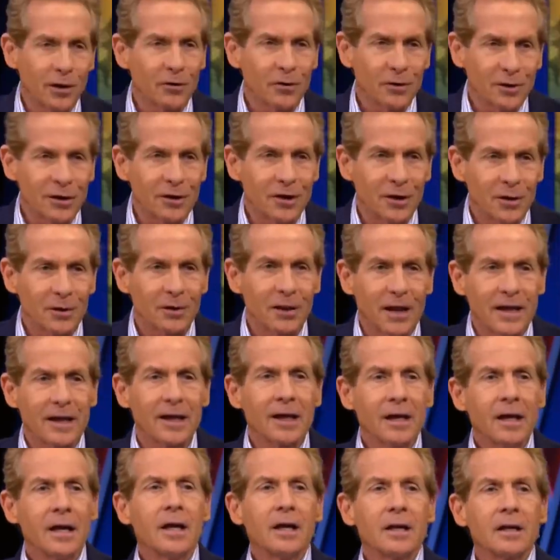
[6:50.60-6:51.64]
brother, you know,
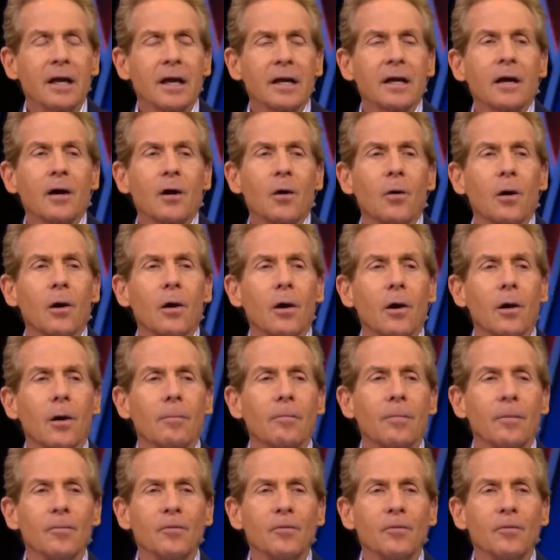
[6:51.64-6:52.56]
like like well, uh,